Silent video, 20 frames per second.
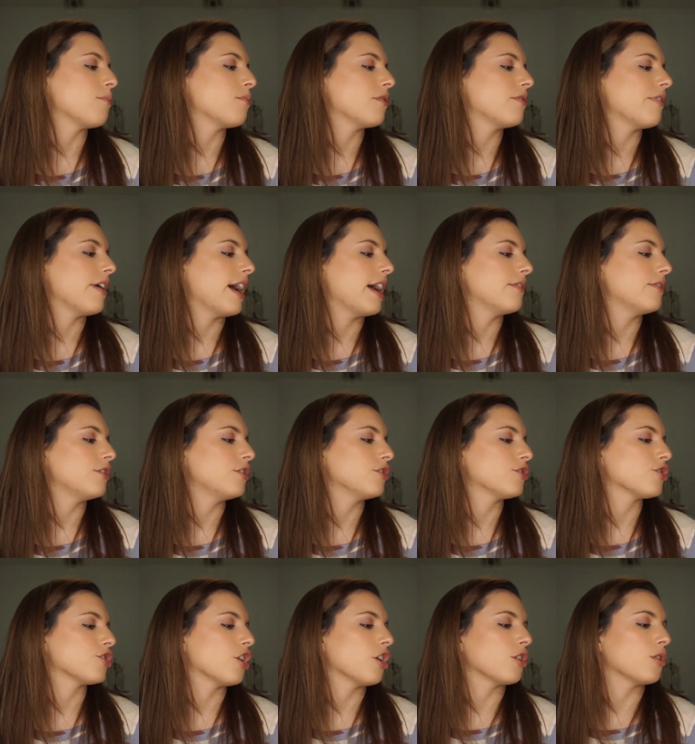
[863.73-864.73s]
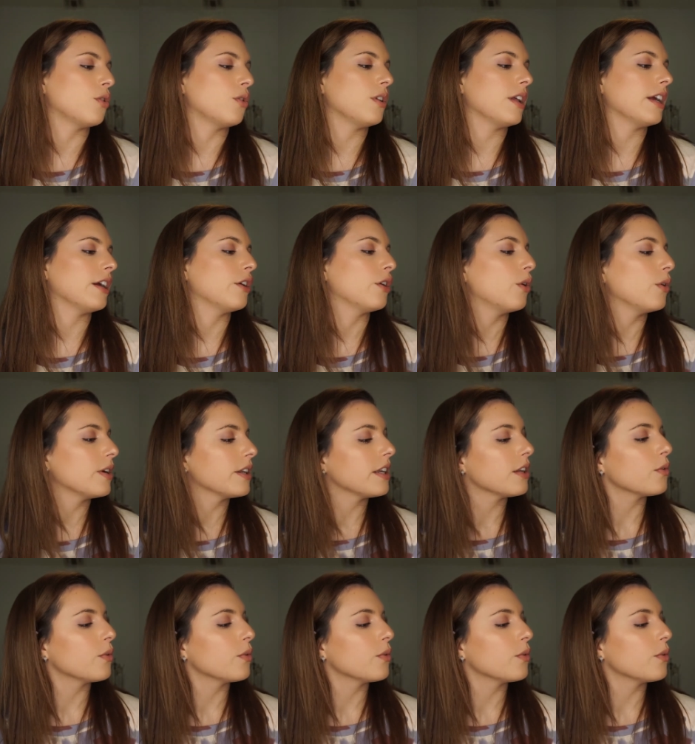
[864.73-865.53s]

Revival Charcoal and Coconut